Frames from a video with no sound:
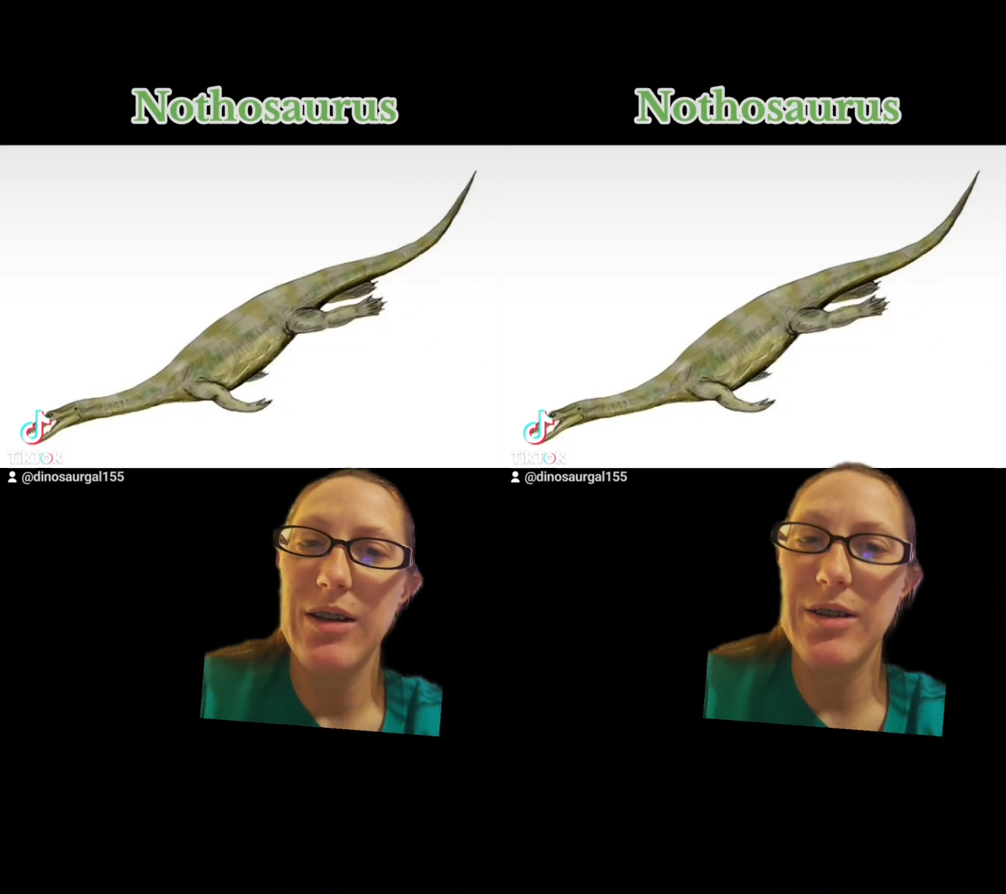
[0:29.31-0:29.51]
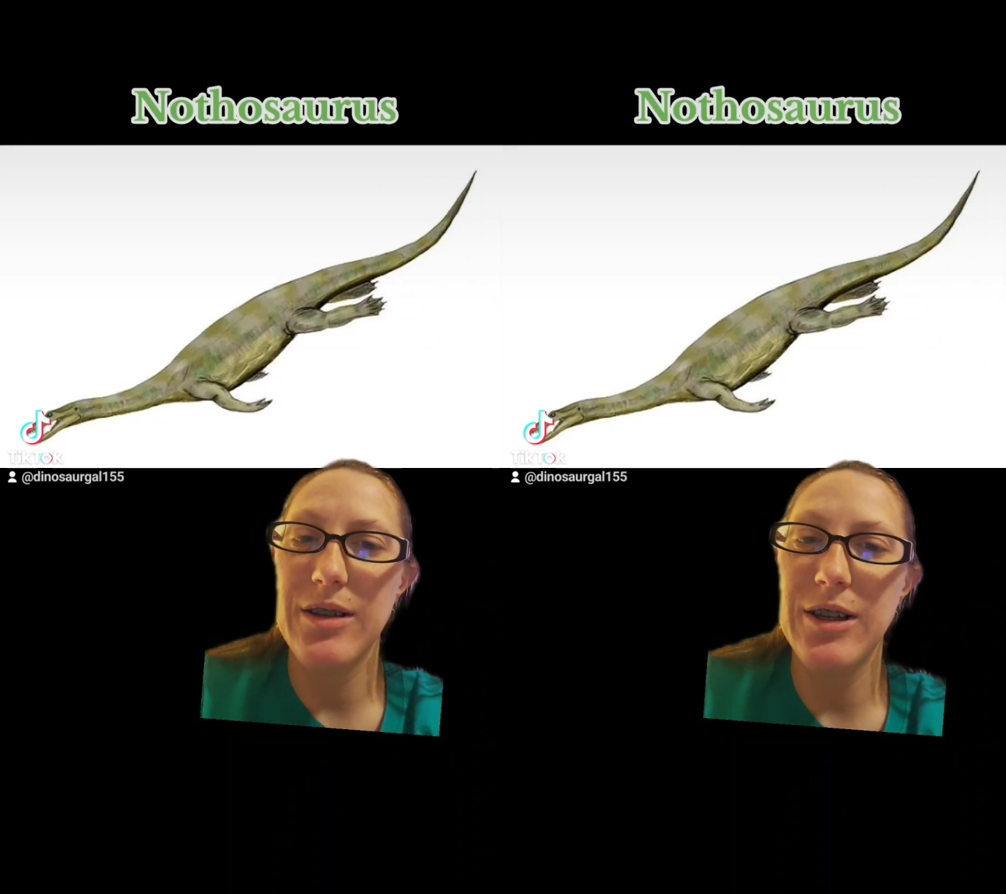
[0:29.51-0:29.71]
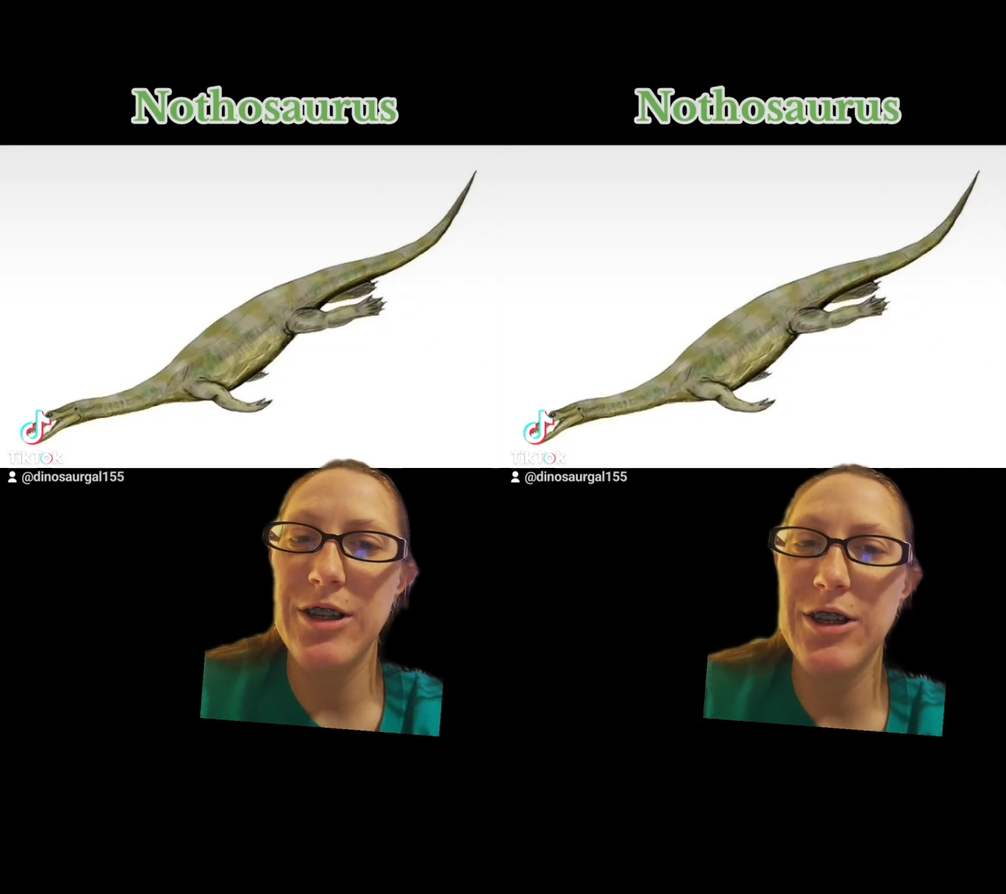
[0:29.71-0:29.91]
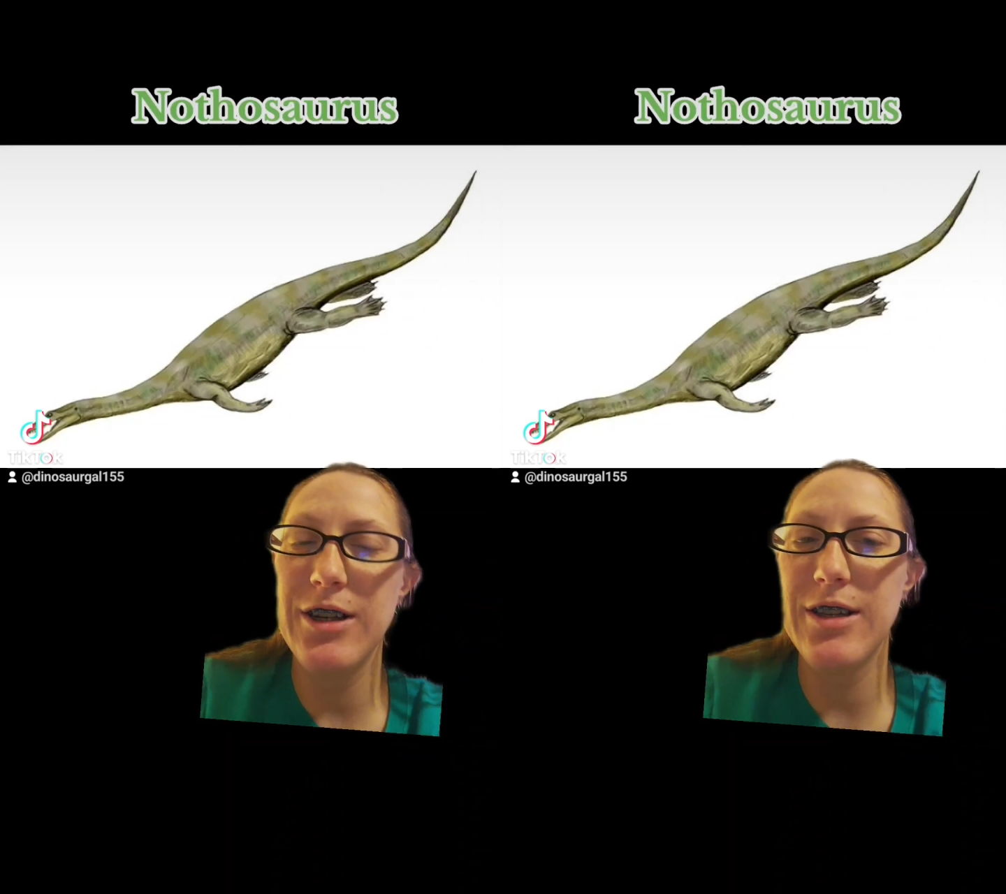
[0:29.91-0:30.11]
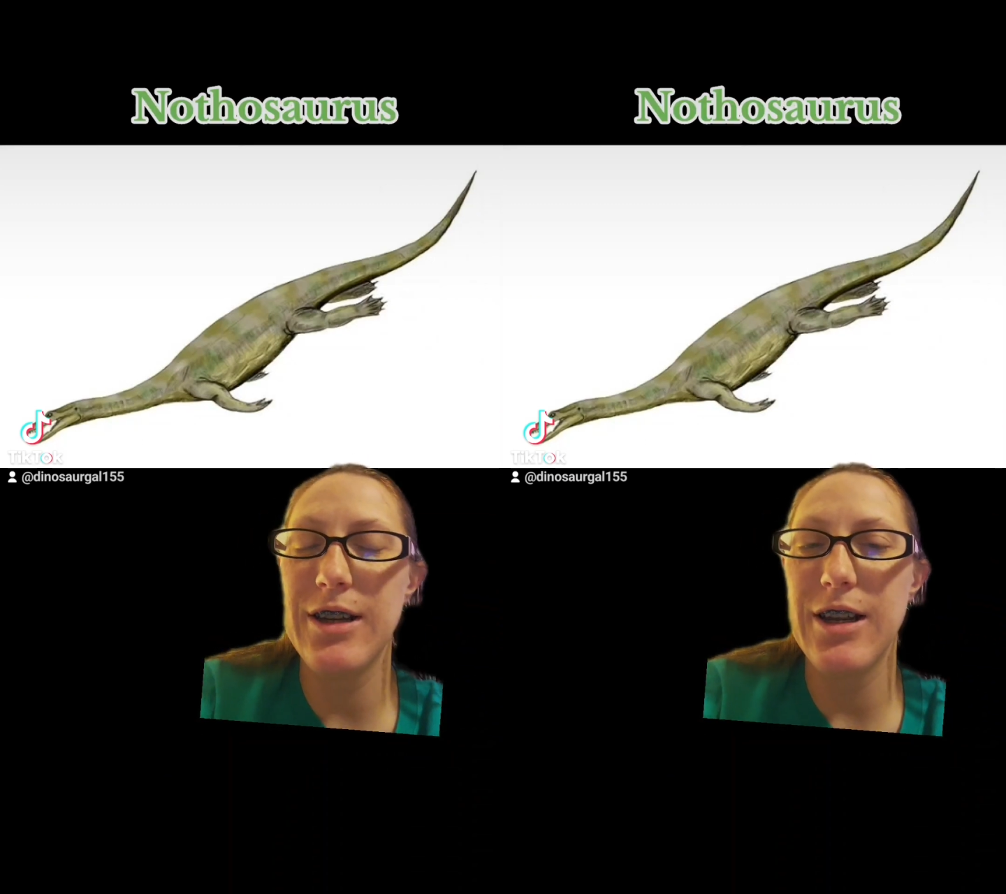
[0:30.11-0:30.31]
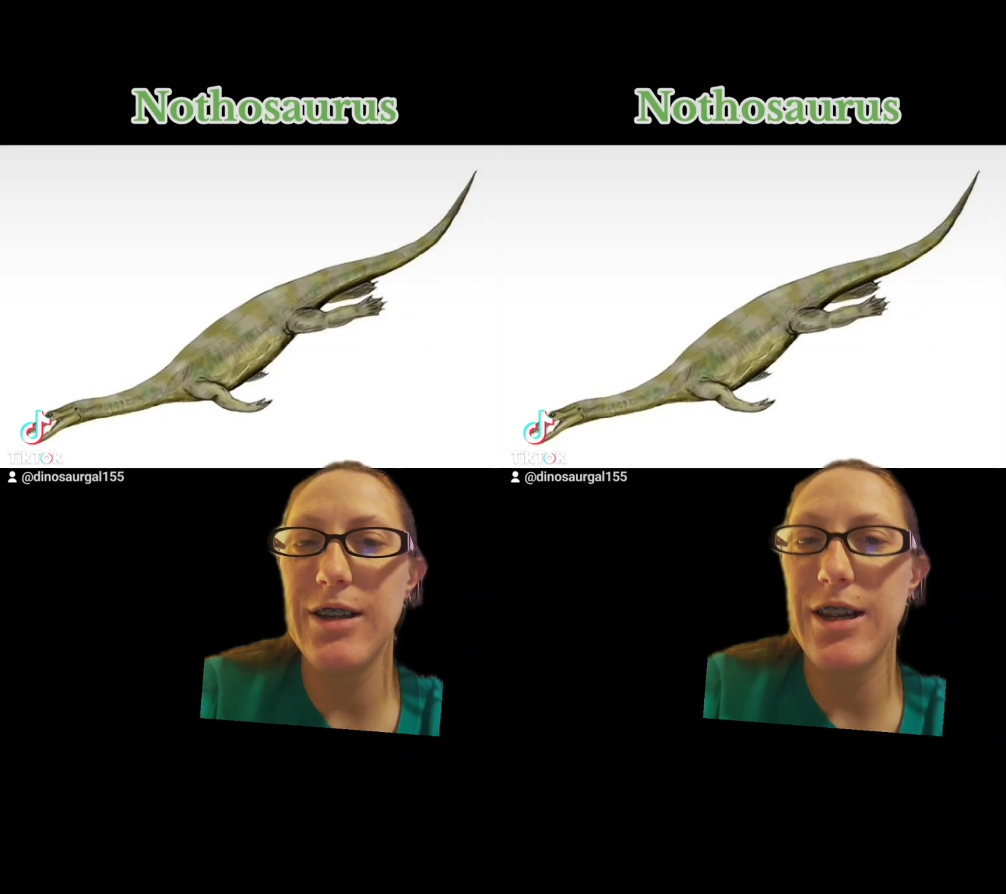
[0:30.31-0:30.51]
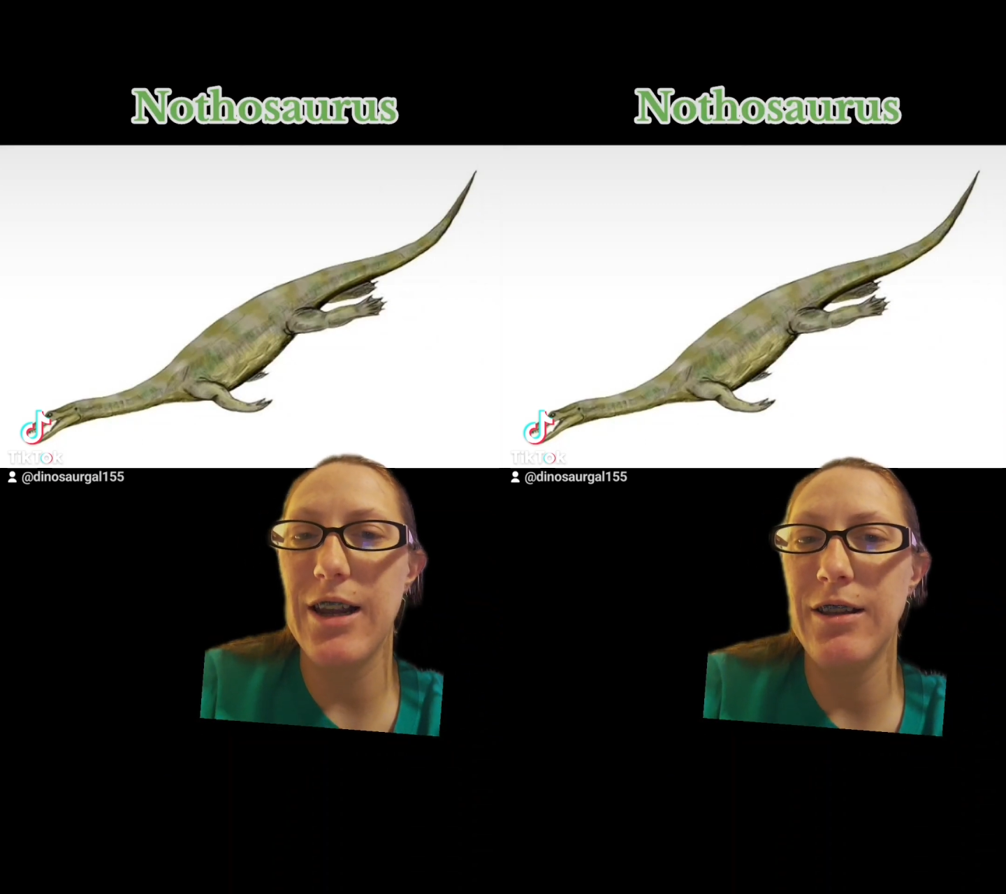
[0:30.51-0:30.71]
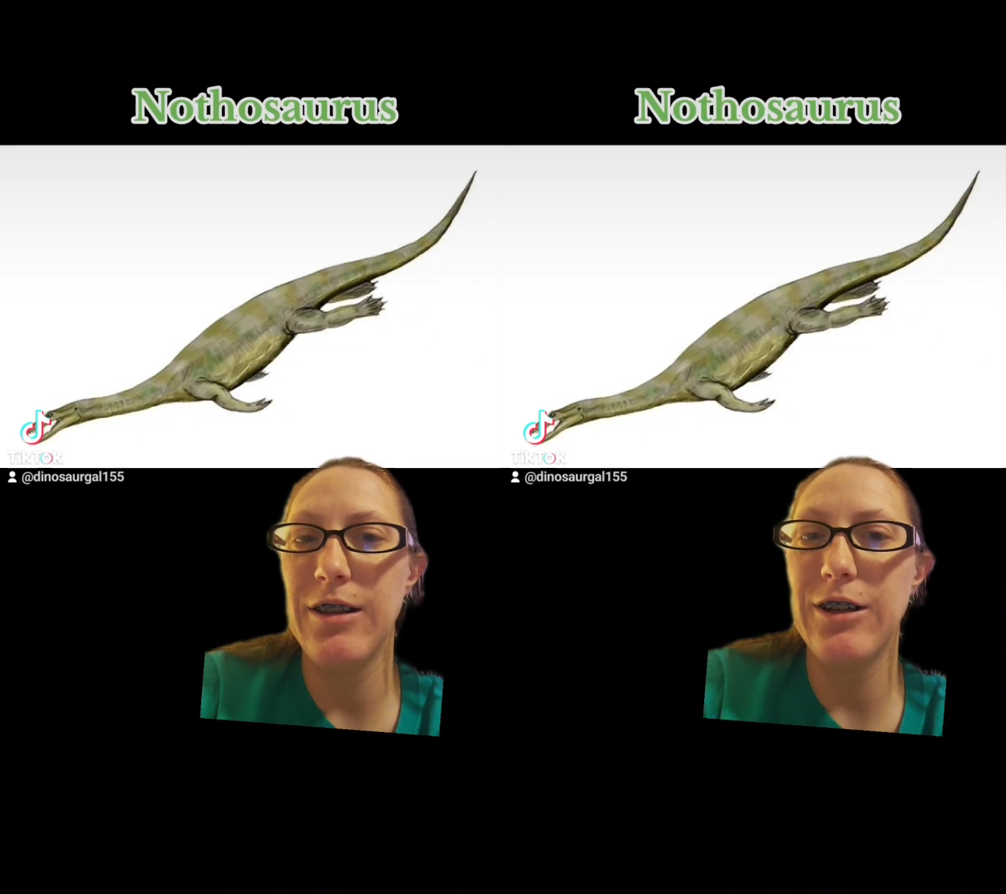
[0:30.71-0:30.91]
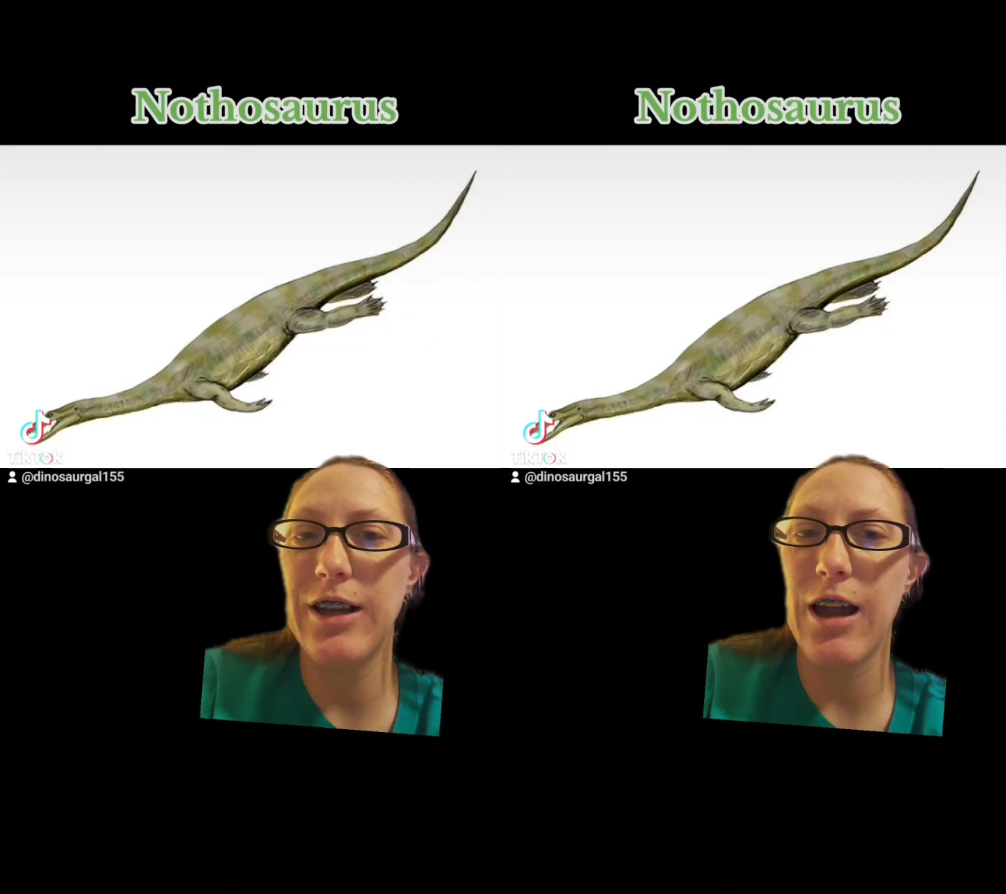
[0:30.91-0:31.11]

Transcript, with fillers: So let's just take a look